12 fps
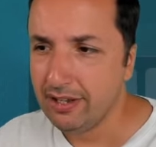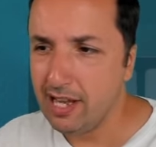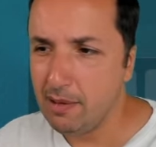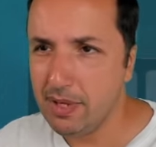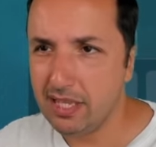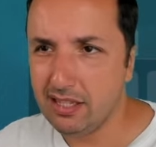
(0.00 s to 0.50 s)
I
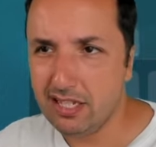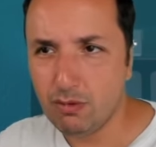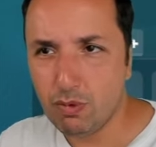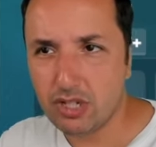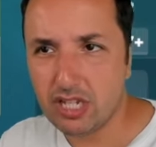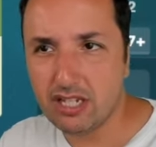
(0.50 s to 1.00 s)
mean, this
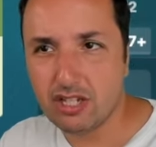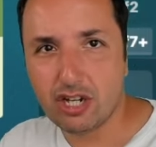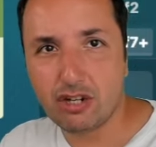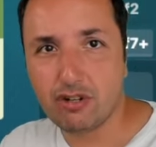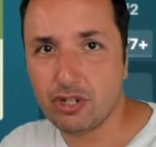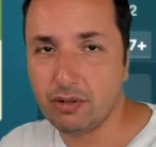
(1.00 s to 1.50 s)
was his
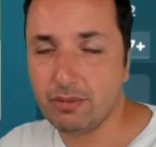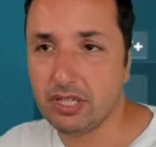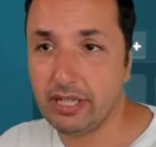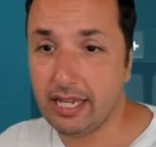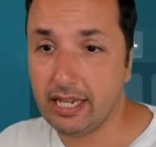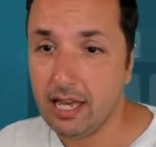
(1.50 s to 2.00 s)
crucial mistake,